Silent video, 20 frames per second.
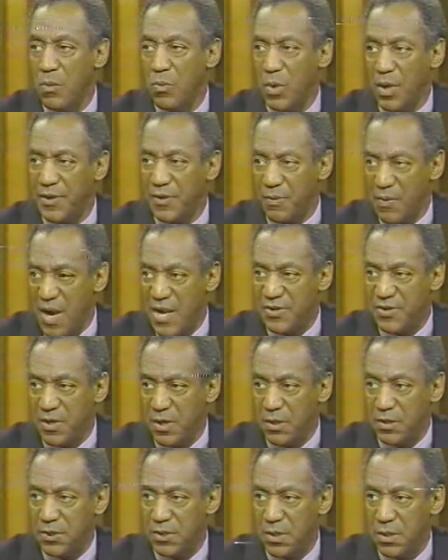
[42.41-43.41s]
What, the
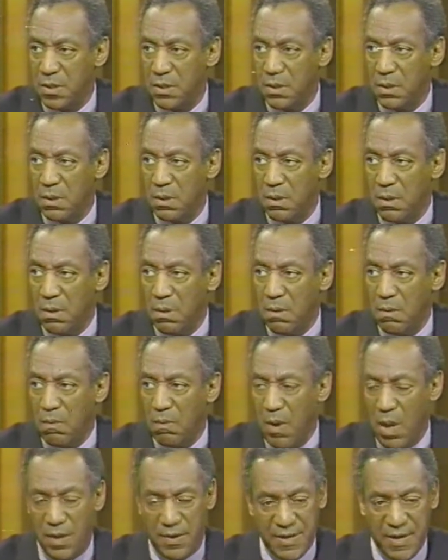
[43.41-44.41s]
wrestlers? Yeah.
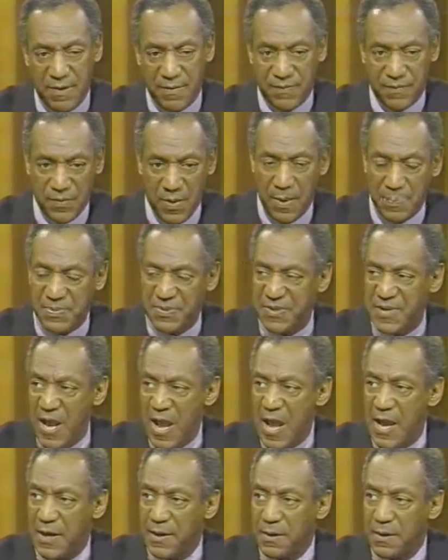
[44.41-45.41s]
Well, they're upset.